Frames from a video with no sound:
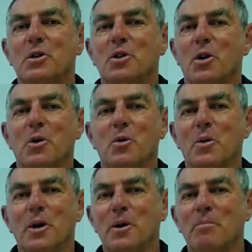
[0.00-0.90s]

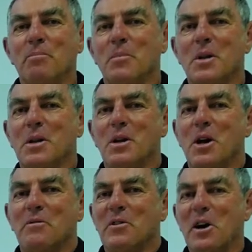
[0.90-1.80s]
So
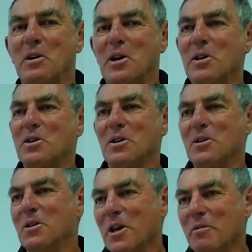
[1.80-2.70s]
half an hour
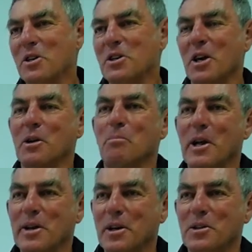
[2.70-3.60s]
later, having taken
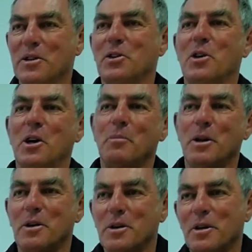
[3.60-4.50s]
blood out of this
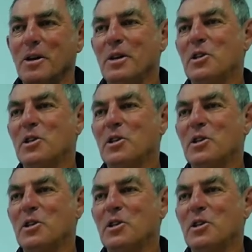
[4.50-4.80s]
arm and